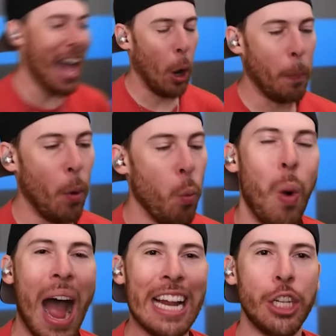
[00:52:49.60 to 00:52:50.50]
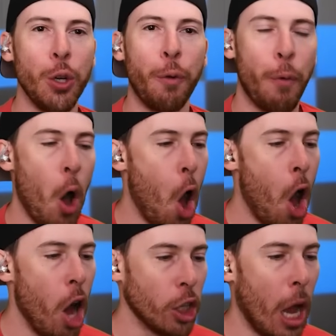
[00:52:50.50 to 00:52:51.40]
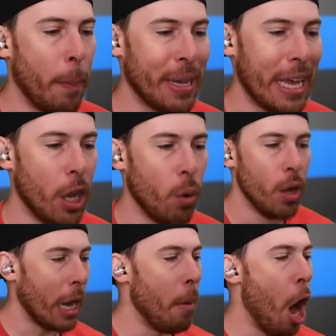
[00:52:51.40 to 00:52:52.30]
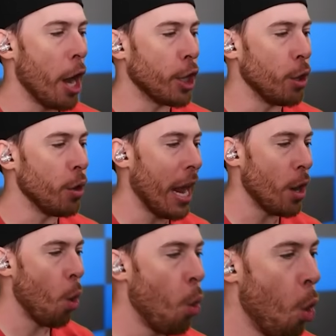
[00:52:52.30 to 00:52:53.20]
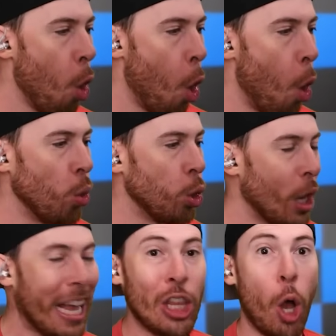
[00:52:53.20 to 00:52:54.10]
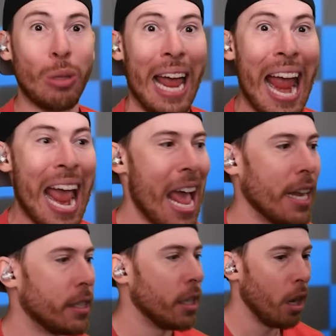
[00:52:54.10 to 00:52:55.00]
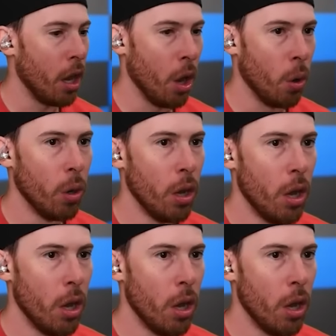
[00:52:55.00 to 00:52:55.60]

Purple, why did you fall on top of Yellow? Come on, dude, and... Ooh, look at those hands! Uh-oh.